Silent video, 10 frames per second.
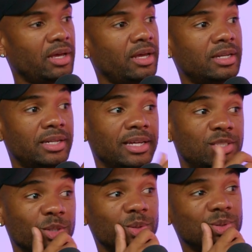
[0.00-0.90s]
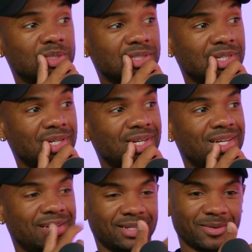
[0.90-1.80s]
And day twos.
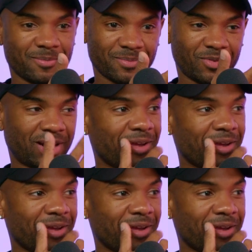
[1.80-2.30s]
Right?